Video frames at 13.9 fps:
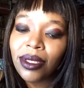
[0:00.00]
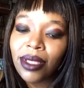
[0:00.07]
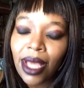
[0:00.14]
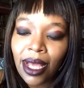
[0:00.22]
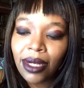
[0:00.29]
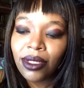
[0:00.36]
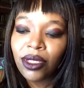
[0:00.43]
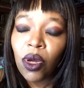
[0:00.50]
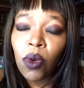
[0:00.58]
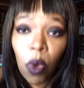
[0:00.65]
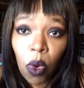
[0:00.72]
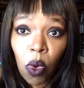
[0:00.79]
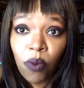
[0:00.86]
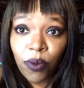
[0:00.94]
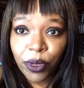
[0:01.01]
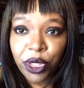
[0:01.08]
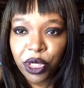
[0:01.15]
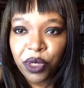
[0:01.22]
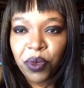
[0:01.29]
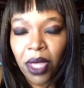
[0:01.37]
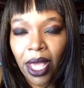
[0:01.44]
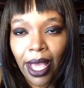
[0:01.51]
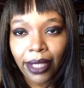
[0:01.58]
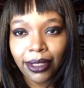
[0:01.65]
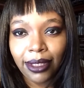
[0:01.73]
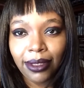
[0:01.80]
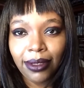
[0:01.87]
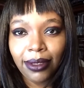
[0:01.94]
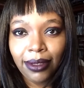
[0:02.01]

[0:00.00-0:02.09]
that don't overdo that.